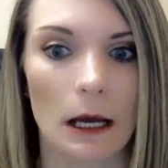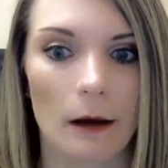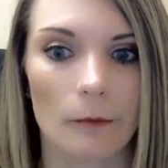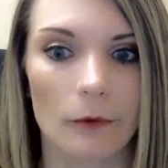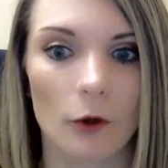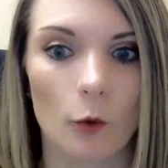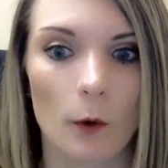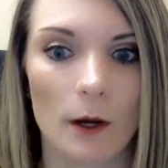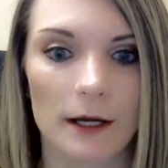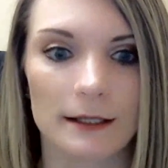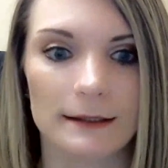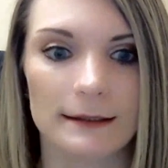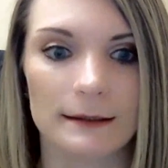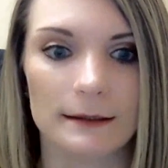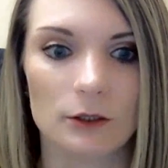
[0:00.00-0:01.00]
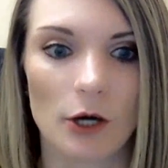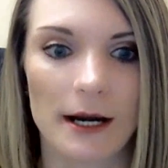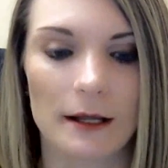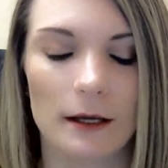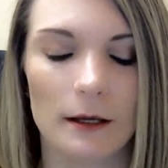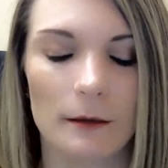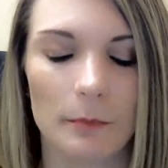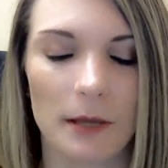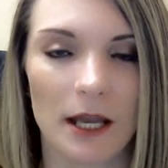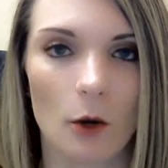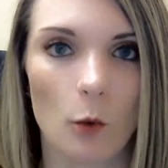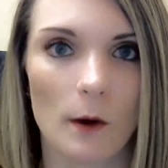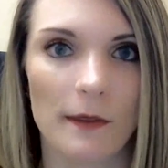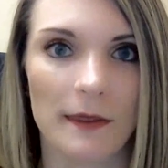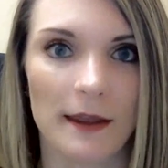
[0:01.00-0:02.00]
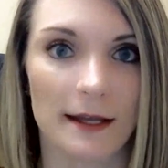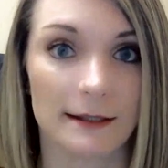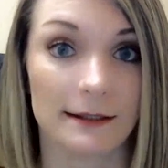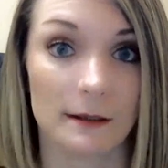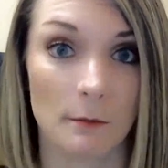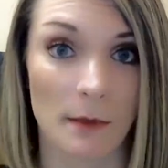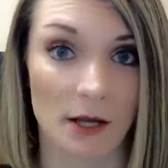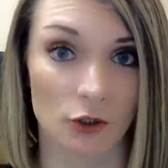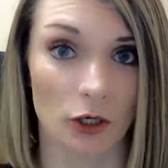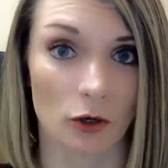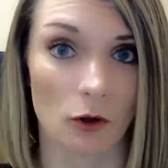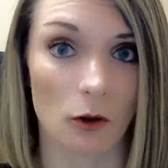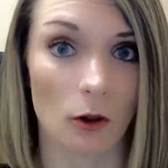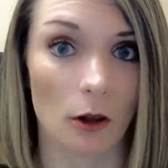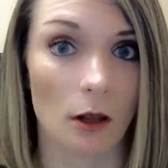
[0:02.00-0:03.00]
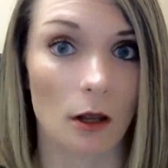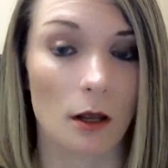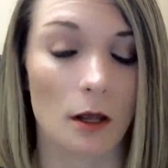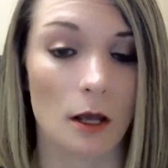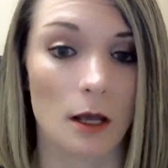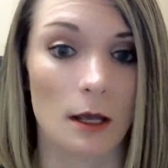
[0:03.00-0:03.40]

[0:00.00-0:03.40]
You'll want to try to pick one that's symmetrical.